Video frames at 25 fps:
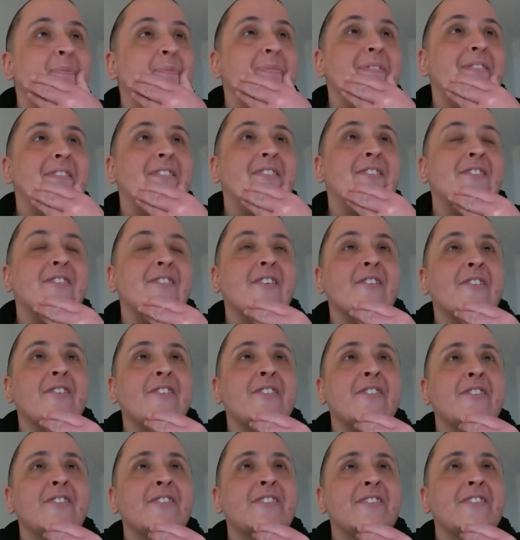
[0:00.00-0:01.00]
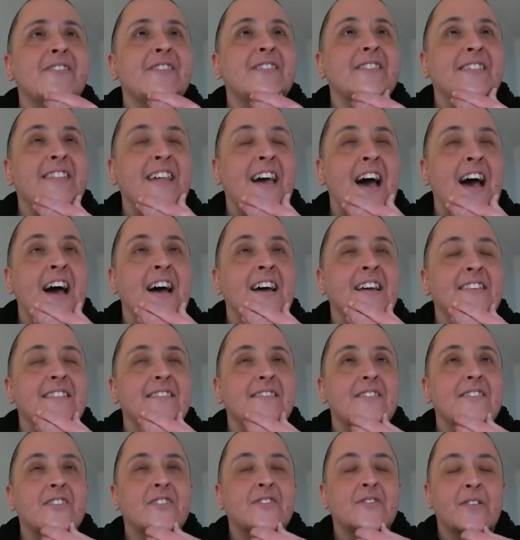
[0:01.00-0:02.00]
So
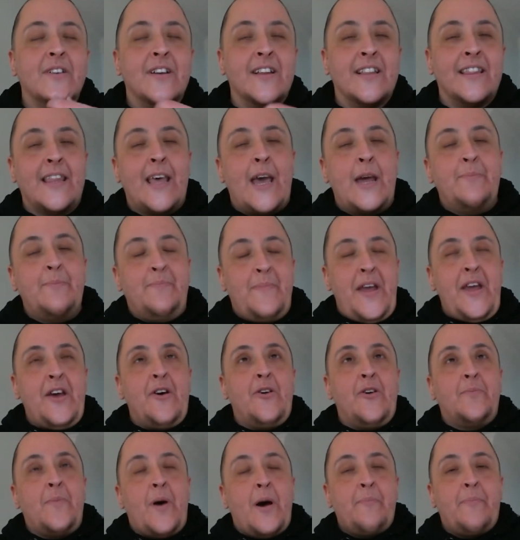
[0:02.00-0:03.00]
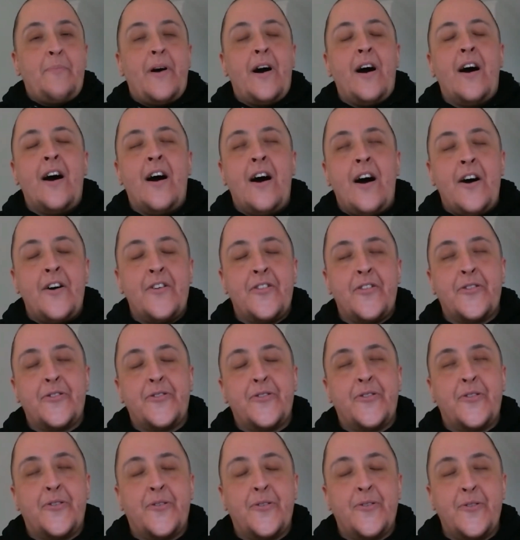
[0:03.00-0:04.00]
that sort of led me on my path
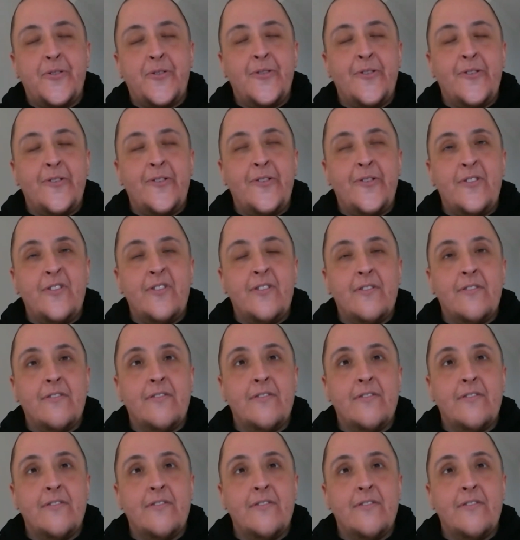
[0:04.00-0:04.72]
to,